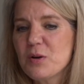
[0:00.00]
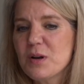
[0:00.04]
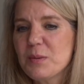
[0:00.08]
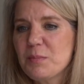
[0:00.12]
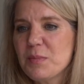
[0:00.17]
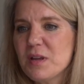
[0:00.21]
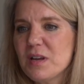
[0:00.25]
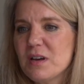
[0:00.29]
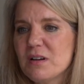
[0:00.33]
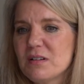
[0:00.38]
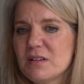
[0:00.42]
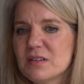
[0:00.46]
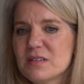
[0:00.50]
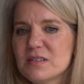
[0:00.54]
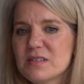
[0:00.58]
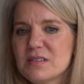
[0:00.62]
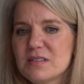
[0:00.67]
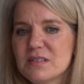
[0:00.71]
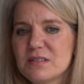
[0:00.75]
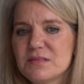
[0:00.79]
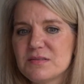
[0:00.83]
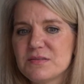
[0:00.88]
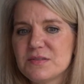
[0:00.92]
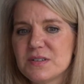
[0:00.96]
I'm the youngest
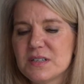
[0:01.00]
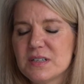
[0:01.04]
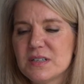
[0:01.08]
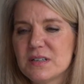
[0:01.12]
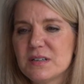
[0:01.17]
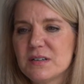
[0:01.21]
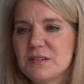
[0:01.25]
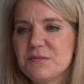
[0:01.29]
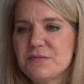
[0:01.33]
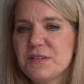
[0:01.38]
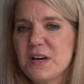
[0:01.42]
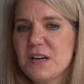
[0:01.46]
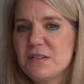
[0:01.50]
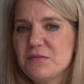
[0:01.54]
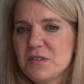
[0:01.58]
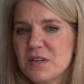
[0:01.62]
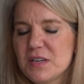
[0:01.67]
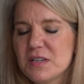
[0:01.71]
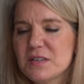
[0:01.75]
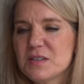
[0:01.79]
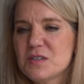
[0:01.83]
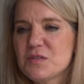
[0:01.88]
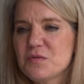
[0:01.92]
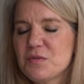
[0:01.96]
of 5
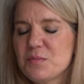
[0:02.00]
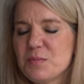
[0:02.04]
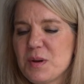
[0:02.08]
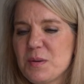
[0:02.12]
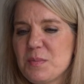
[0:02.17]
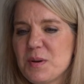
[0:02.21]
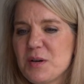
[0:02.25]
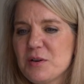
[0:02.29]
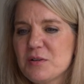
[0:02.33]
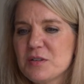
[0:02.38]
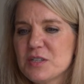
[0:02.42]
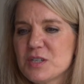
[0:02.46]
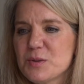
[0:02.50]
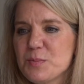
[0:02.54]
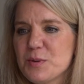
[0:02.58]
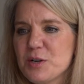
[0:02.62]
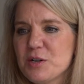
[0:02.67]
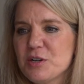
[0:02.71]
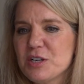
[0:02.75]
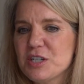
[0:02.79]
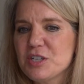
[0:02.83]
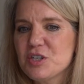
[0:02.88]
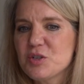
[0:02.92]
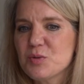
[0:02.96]
kids from my parents'
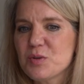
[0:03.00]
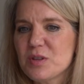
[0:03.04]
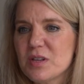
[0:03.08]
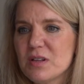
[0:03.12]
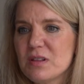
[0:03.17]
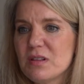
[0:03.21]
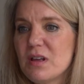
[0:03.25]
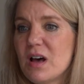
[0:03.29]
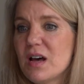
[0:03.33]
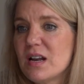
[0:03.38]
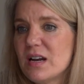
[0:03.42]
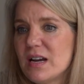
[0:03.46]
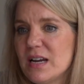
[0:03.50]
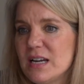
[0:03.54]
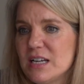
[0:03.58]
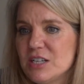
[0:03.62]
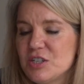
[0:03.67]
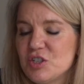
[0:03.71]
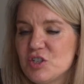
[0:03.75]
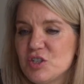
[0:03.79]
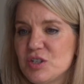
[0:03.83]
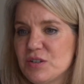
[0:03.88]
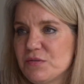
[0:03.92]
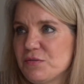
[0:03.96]
marriage, with a lot of
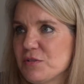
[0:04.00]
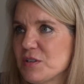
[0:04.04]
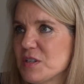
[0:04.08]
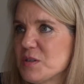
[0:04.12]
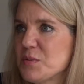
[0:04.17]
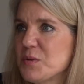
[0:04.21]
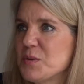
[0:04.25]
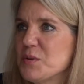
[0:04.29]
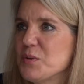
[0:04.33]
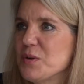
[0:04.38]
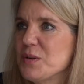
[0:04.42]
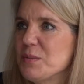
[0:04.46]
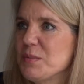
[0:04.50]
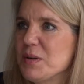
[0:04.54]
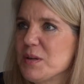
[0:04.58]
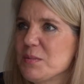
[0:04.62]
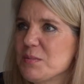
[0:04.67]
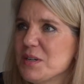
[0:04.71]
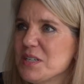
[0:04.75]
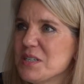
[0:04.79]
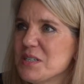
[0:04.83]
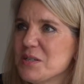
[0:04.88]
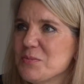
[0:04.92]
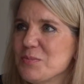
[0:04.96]
age difference between me and
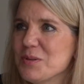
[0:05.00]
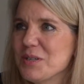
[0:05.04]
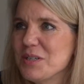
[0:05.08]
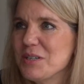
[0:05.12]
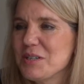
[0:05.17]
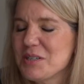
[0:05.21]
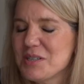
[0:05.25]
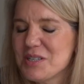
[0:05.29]
my siblings.